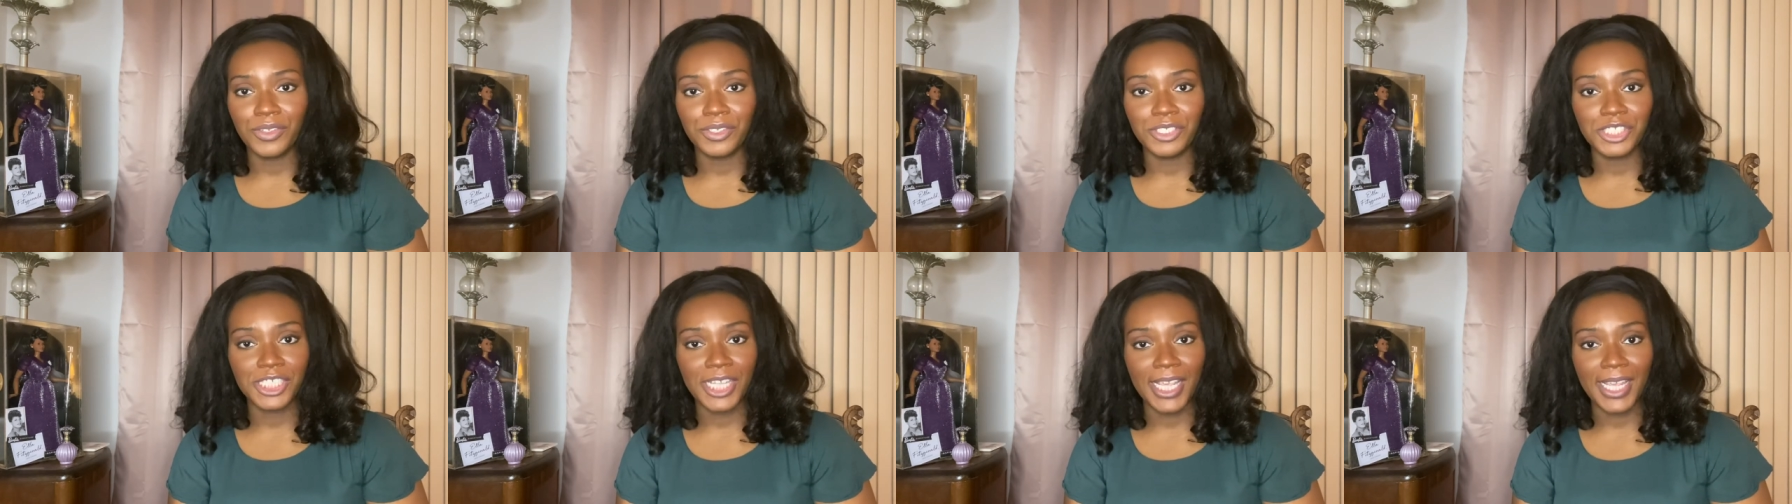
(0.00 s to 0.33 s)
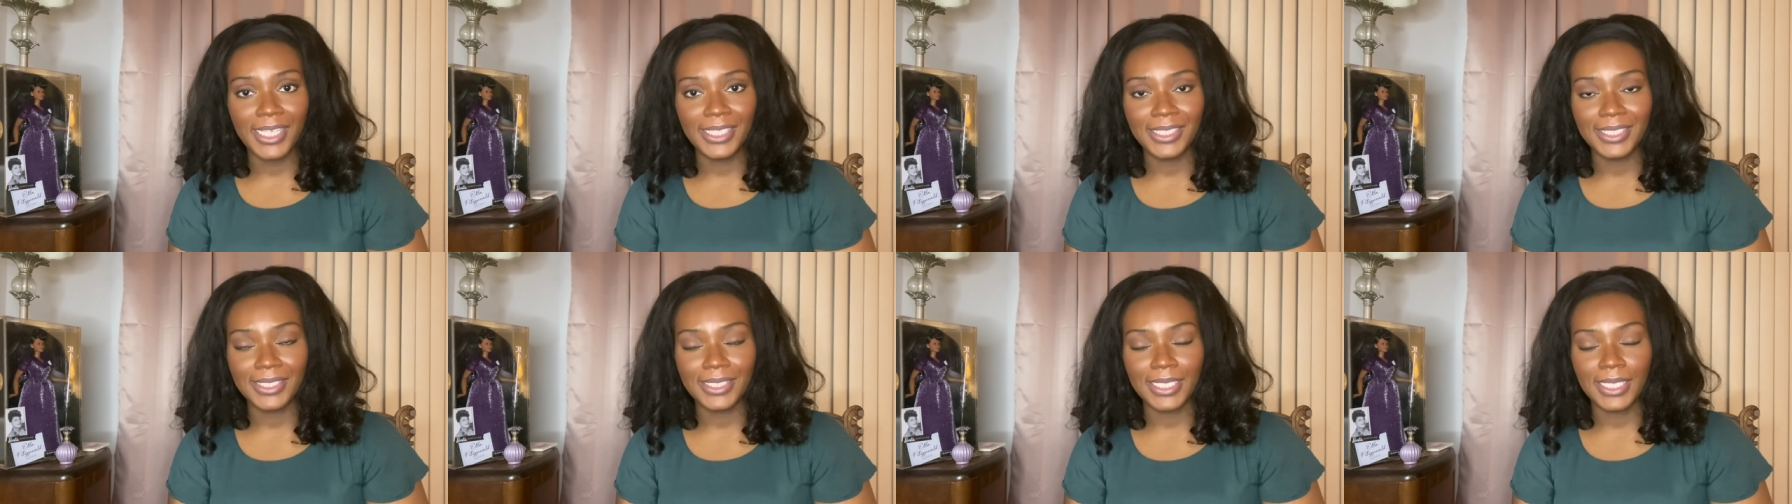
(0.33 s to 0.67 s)

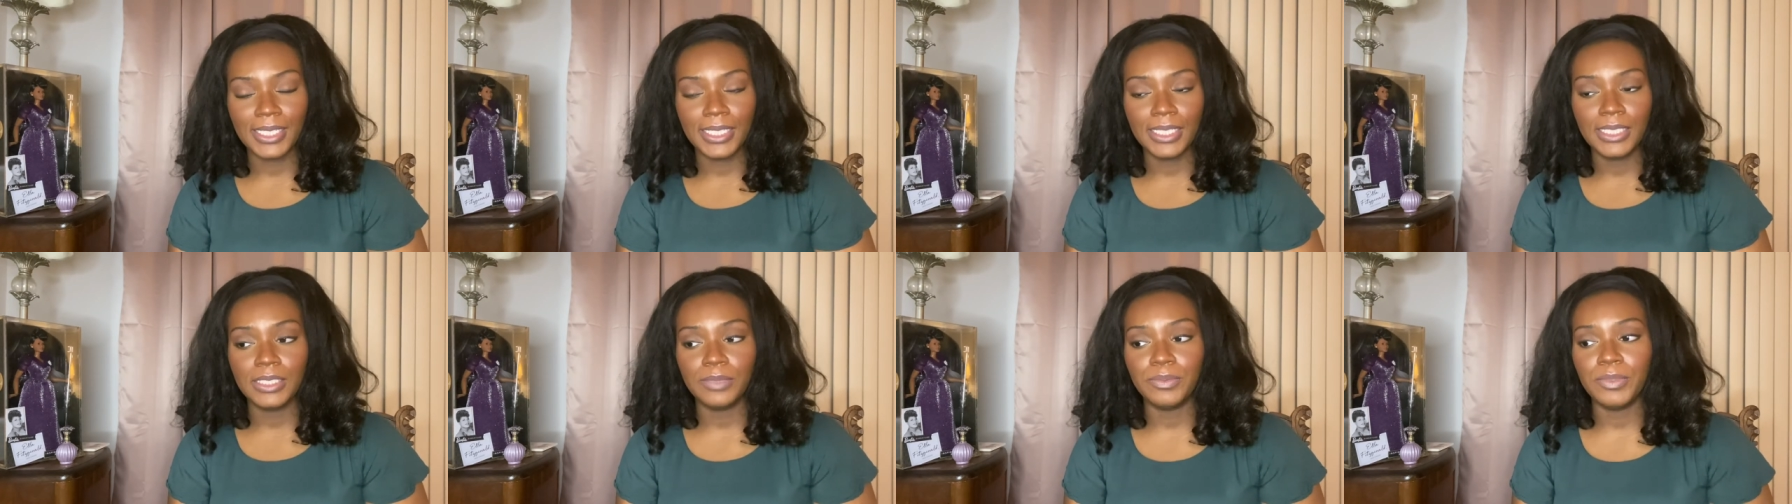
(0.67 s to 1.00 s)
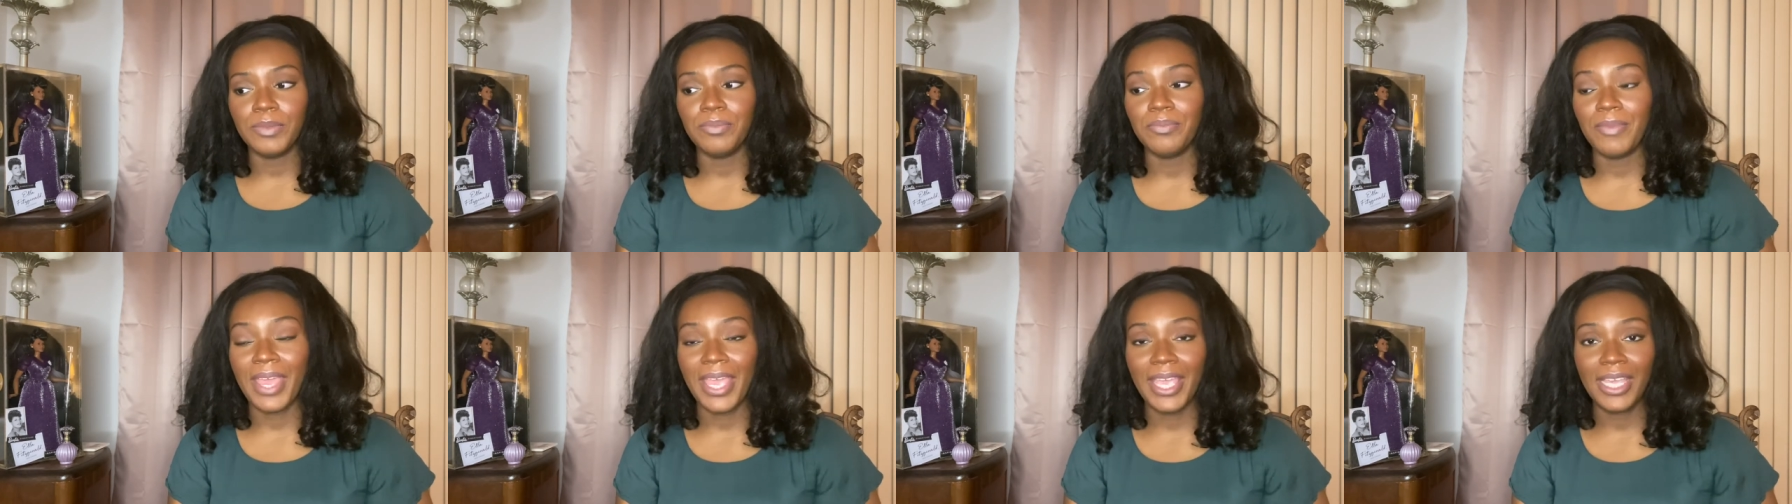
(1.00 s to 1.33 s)
changes that need to be
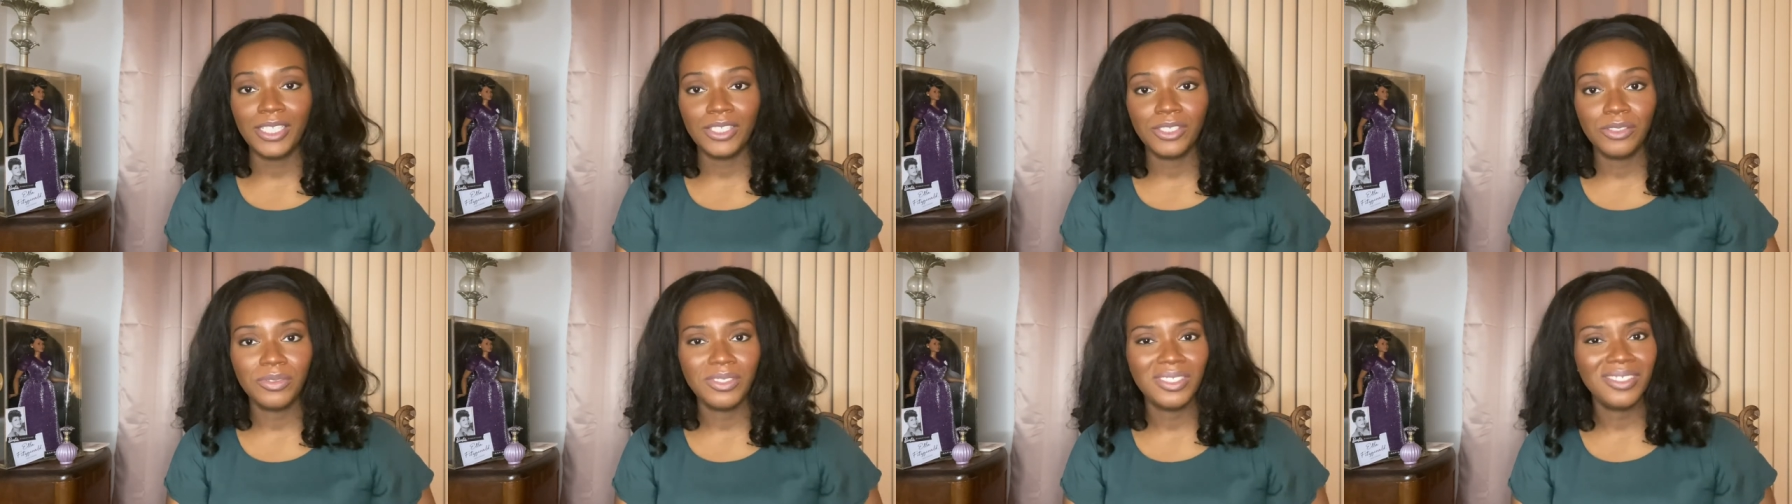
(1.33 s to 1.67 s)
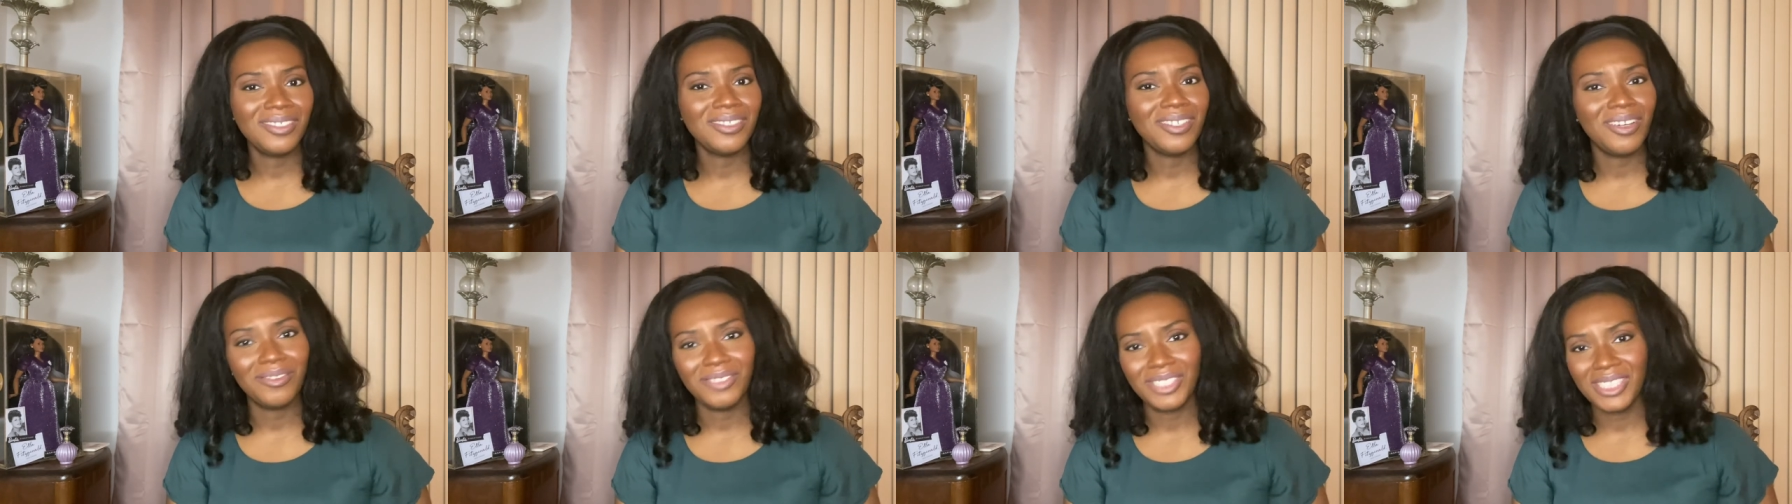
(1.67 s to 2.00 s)
made to it. You
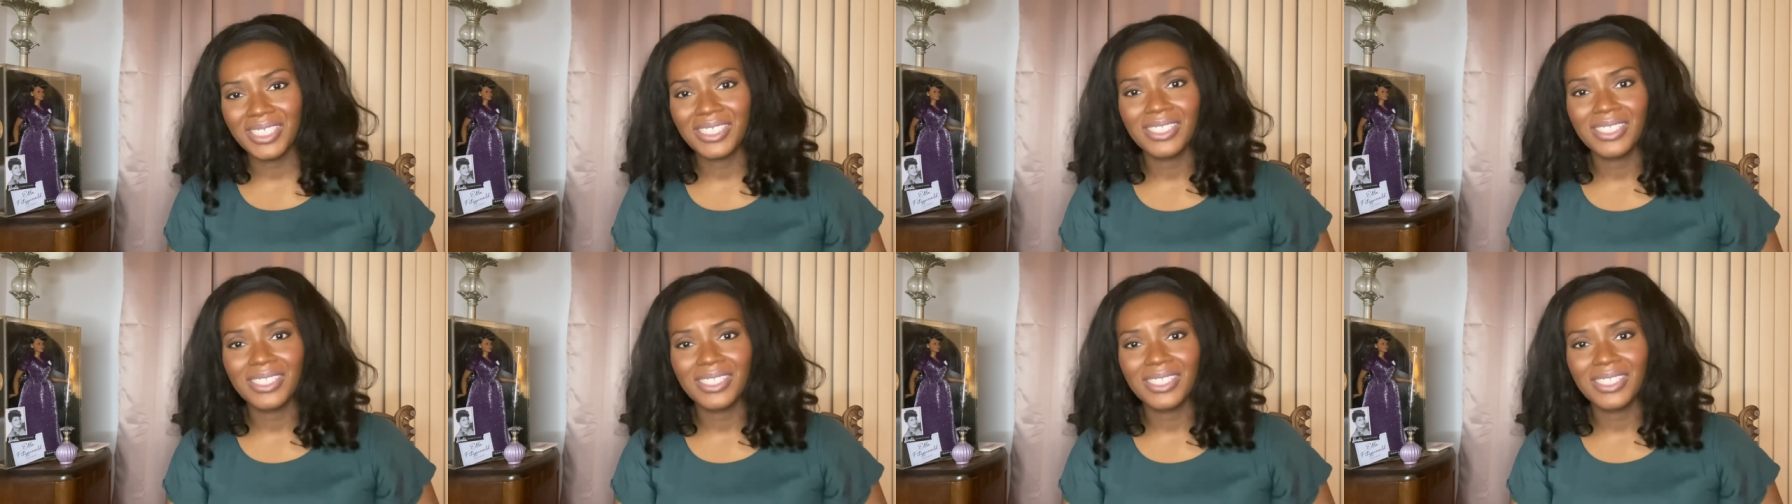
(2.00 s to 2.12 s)
know, just